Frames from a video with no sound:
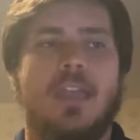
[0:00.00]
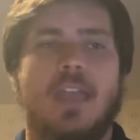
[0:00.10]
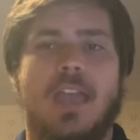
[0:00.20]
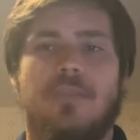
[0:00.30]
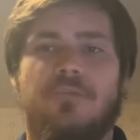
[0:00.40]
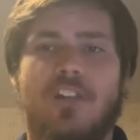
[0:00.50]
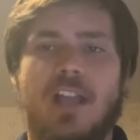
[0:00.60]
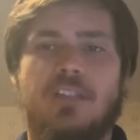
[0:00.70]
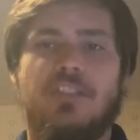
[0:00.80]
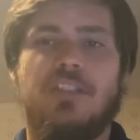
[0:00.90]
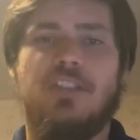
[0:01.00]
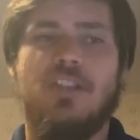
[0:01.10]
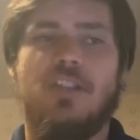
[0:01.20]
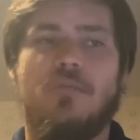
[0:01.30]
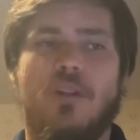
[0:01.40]
And Franklin
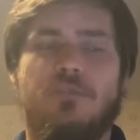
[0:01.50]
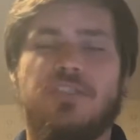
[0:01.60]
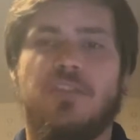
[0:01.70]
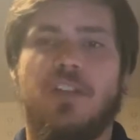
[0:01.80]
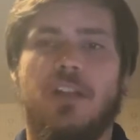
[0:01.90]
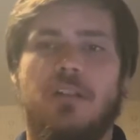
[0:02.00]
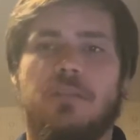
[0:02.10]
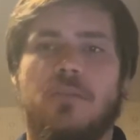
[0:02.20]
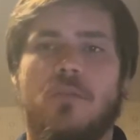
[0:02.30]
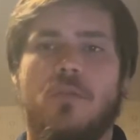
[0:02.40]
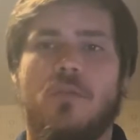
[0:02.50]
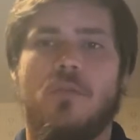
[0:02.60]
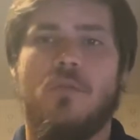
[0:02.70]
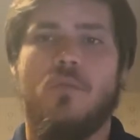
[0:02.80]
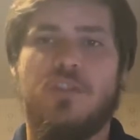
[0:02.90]
D. Roosevelt
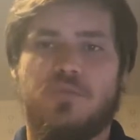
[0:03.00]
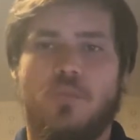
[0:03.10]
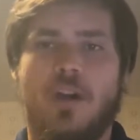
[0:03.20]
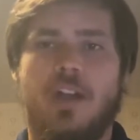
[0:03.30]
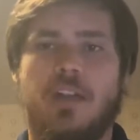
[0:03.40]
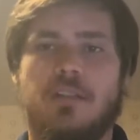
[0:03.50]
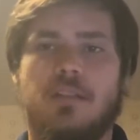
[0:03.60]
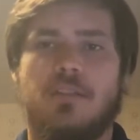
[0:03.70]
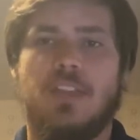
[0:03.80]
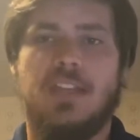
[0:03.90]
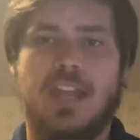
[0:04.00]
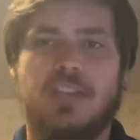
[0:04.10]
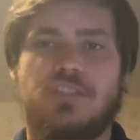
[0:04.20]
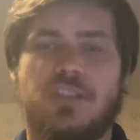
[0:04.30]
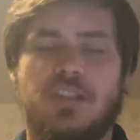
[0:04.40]
was what the
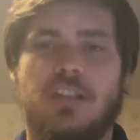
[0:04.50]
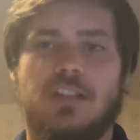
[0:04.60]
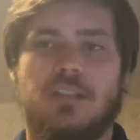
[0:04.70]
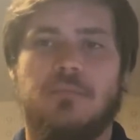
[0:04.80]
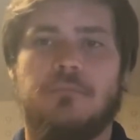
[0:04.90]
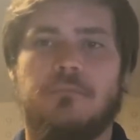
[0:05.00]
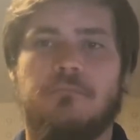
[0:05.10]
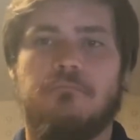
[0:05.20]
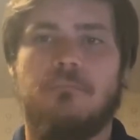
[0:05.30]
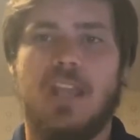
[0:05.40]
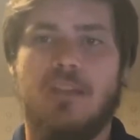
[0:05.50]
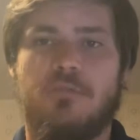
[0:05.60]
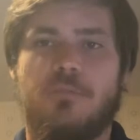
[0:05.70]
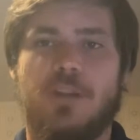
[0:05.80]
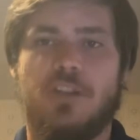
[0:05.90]
nation needed. He
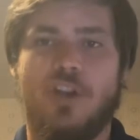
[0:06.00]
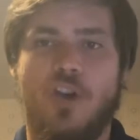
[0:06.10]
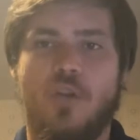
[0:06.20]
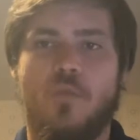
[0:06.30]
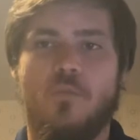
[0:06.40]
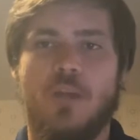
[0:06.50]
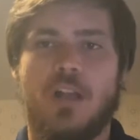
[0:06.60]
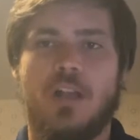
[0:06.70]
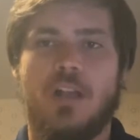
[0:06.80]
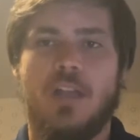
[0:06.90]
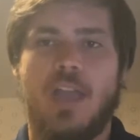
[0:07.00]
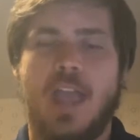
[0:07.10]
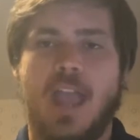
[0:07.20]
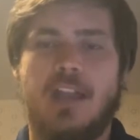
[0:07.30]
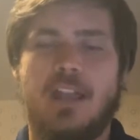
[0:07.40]
would bring hope
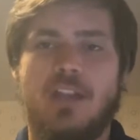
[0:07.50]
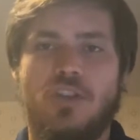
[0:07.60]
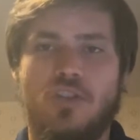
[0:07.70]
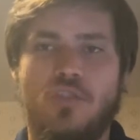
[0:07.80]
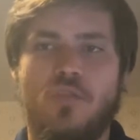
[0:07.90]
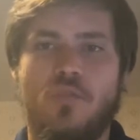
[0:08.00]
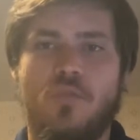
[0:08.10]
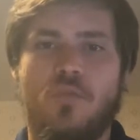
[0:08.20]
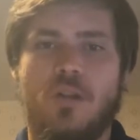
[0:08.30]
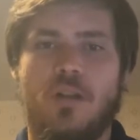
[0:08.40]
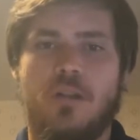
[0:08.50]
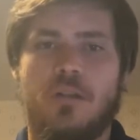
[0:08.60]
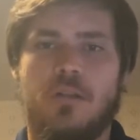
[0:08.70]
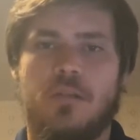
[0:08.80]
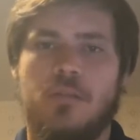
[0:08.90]
and a new
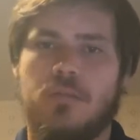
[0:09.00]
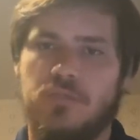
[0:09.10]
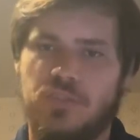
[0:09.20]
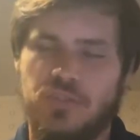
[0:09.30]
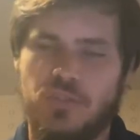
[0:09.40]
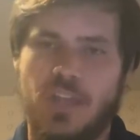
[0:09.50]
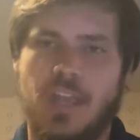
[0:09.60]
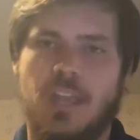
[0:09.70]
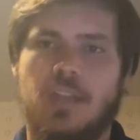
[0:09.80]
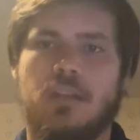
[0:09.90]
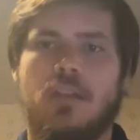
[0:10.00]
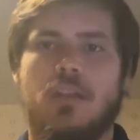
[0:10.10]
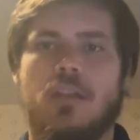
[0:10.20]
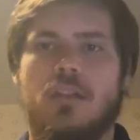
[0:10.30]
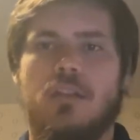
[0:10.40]
slate
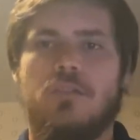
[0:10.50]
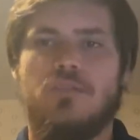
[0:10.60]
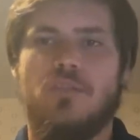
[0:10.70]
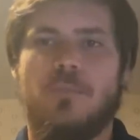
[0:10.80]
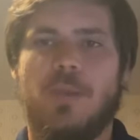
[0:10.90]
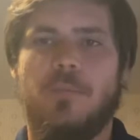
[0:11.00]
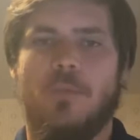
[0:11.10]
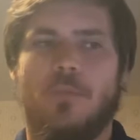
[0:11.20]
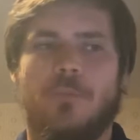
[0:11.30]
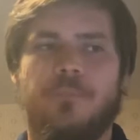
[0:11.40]
to the people.